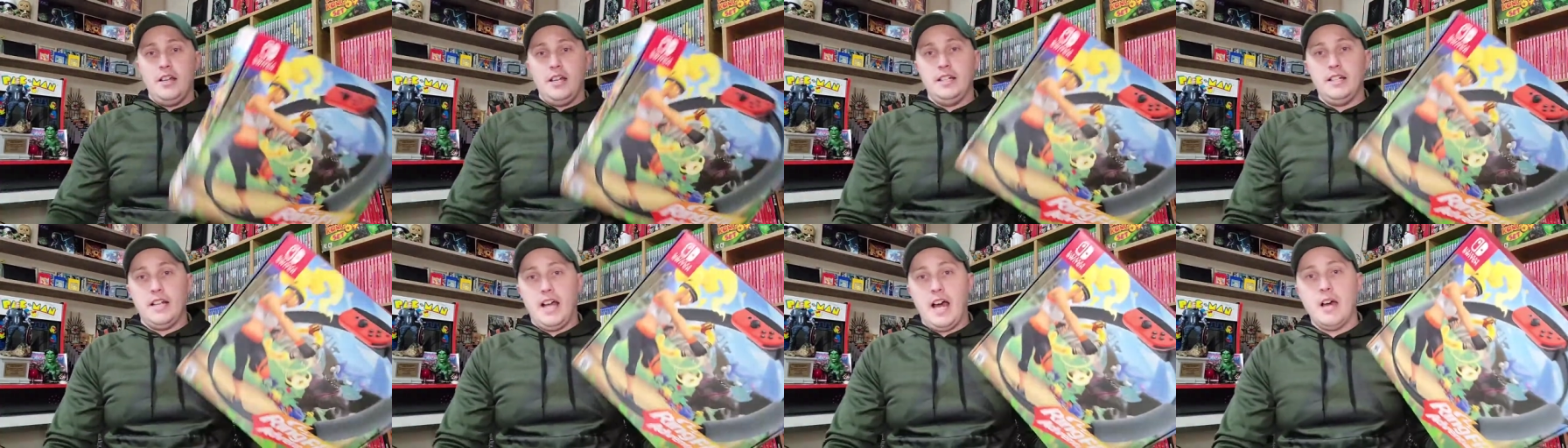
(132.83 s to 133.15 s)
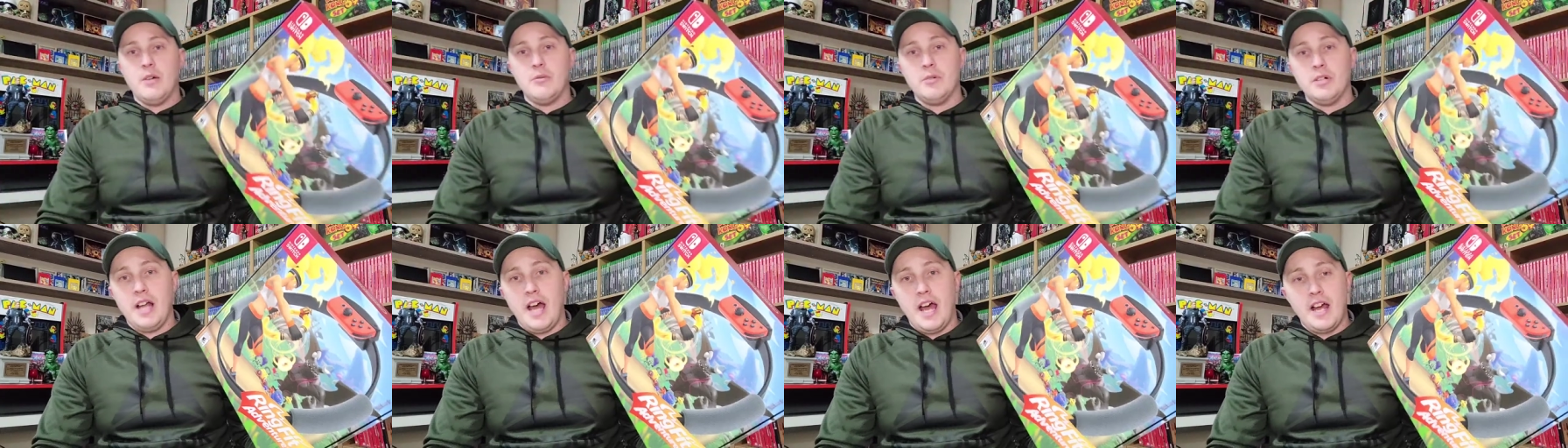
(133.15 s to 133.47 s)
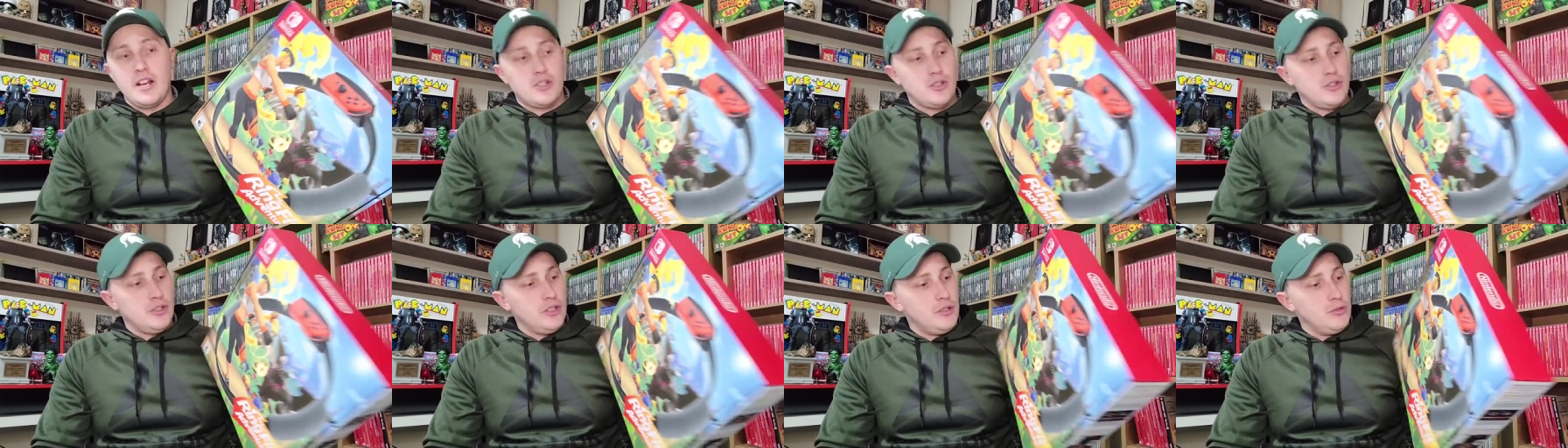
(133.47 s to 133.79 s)
and I would
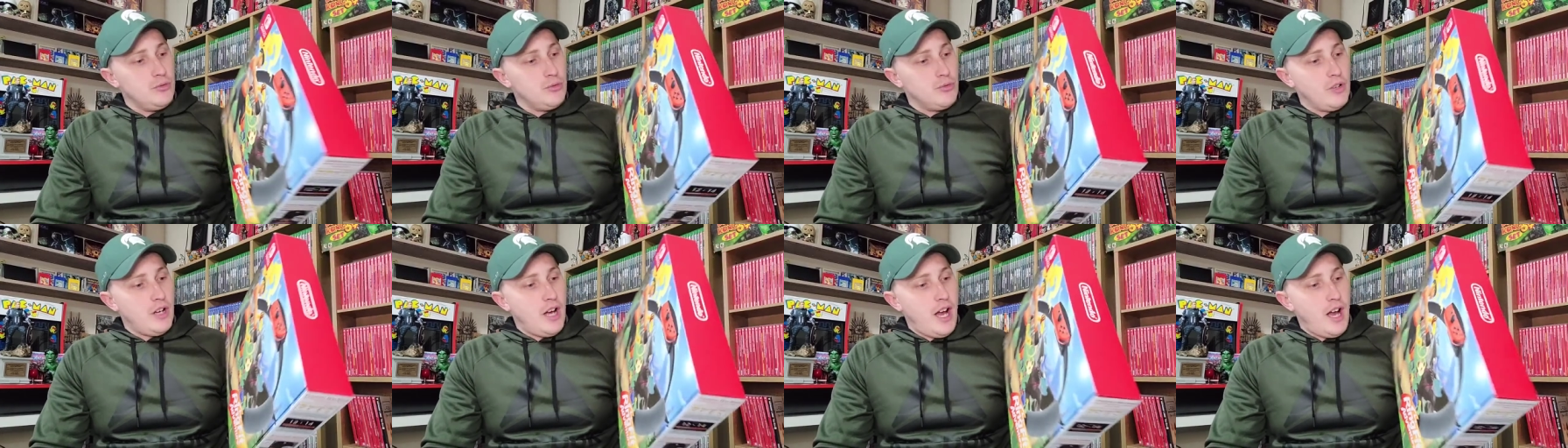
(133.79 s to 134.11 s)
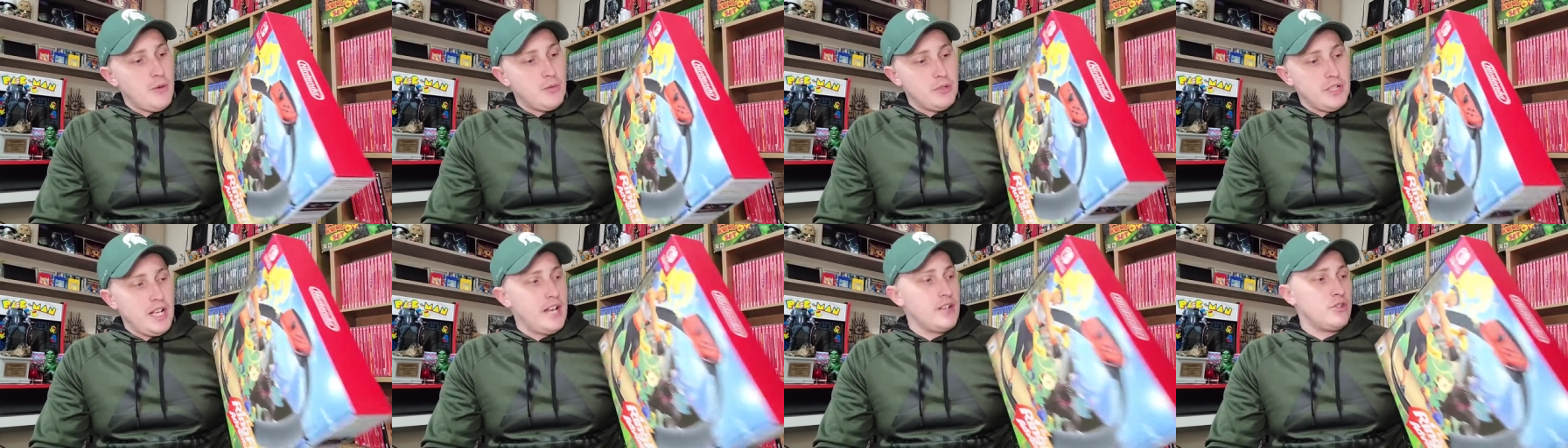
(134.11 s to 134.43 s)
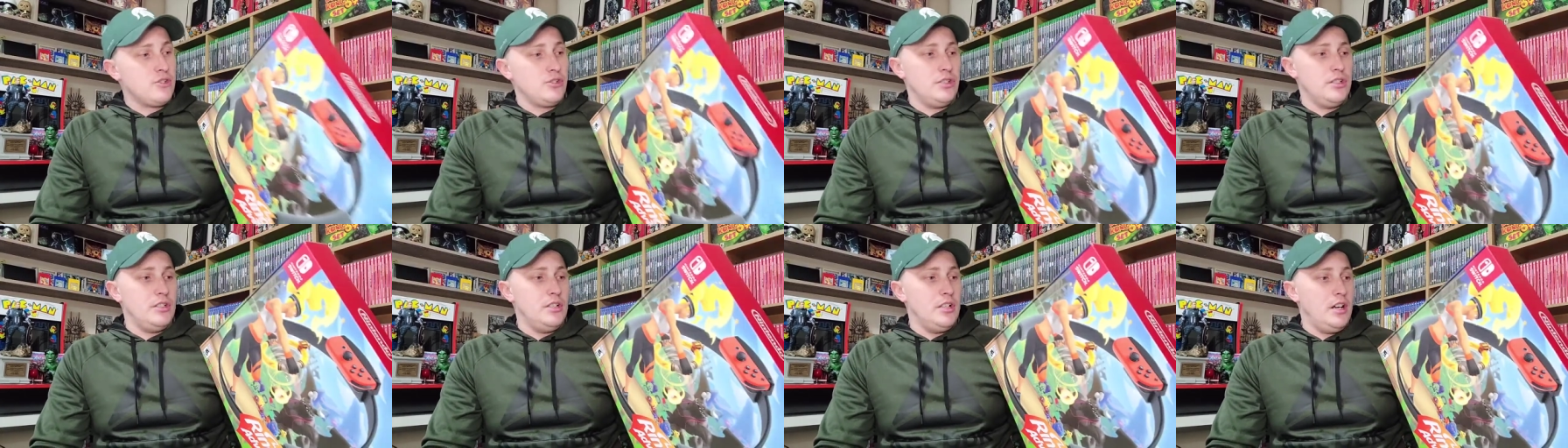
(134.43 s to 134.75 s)
actually I would
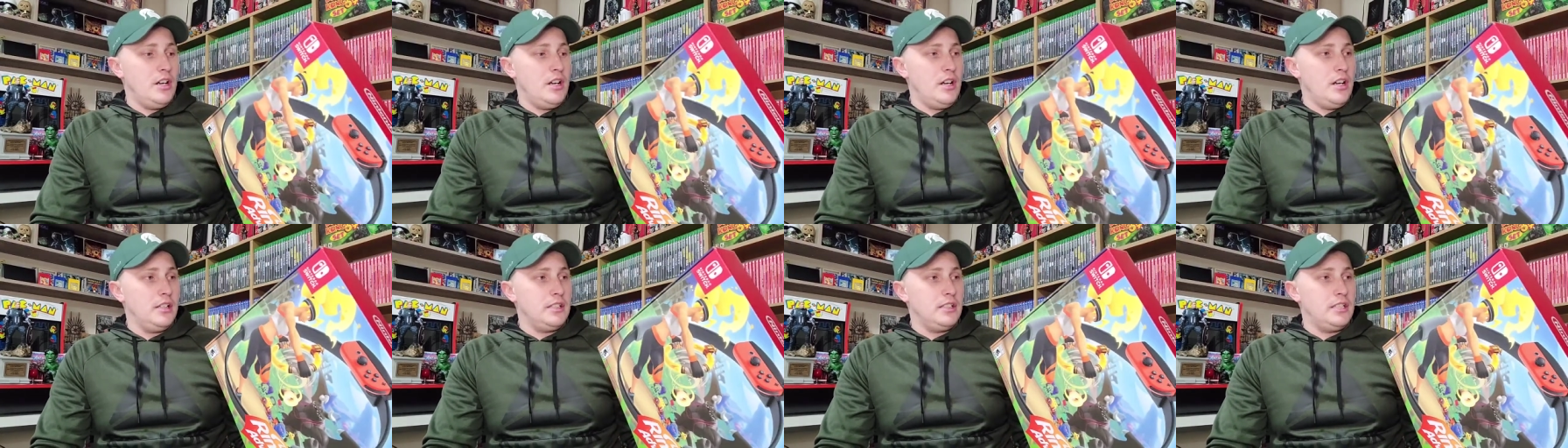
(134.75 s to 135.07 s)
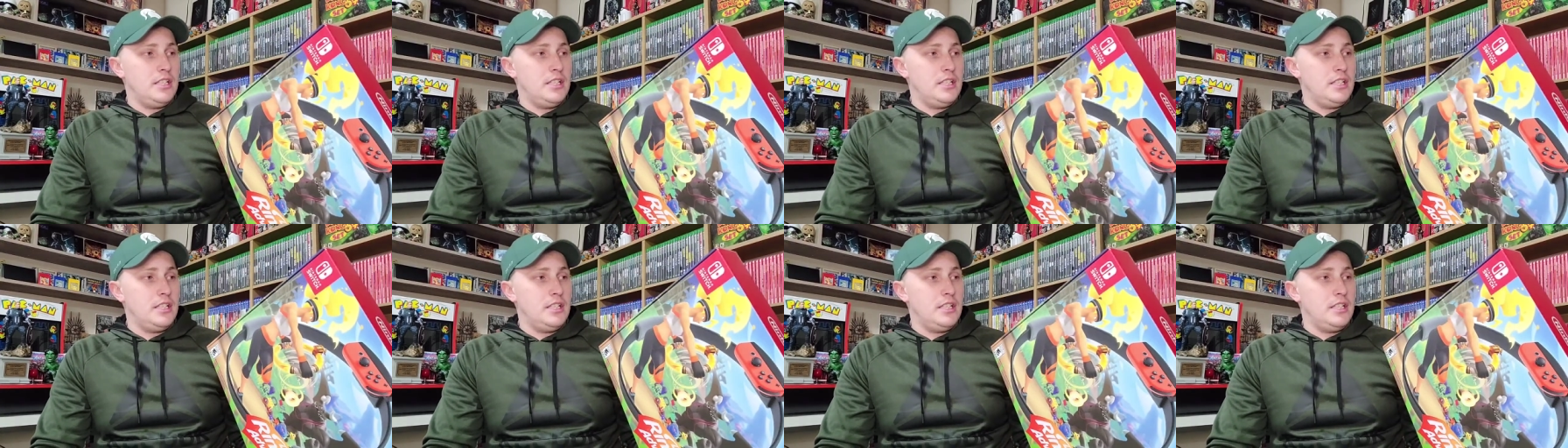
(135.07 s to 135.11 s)
actually uh,